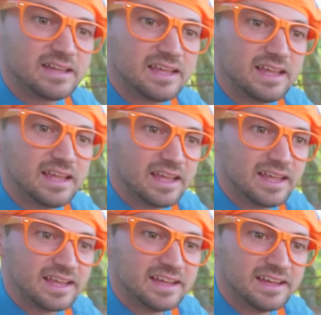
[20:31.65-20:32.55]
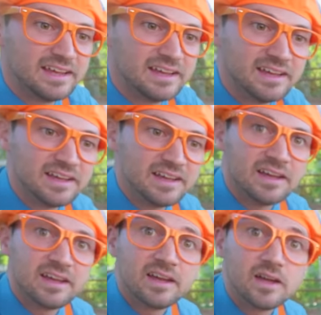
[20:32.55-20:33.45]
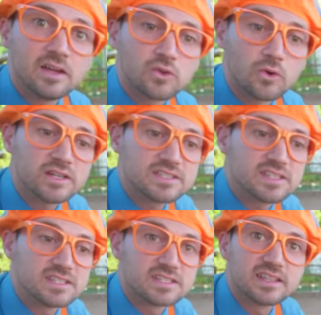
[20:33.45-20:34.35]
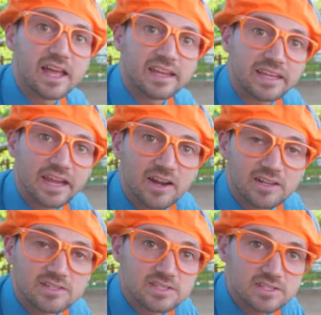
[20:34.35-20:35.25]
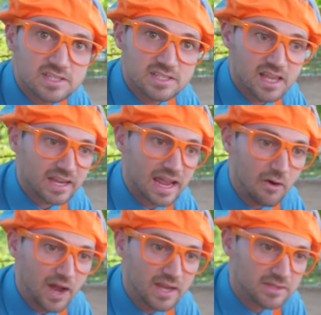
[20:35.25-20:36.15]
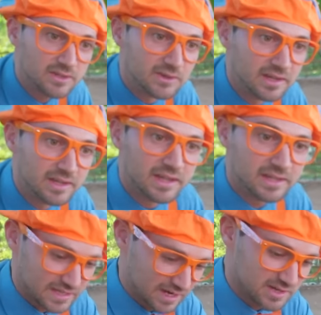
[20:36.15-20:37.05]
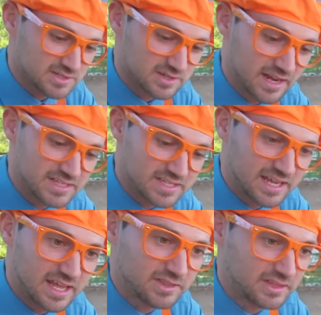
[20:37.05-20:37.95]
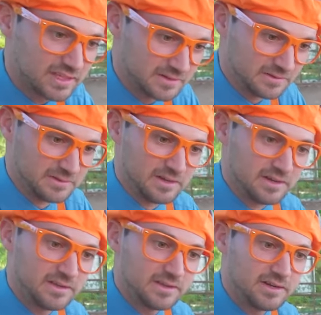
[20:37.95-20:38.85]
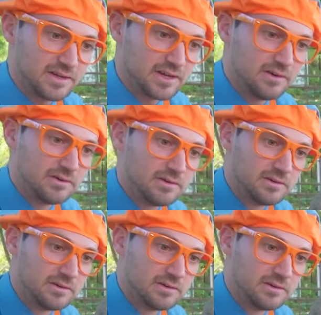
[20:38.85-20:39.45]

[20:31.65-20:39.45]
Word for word: Hey, tortoises like carrots, just like how I do. And carrots are nice and healthy. There you go.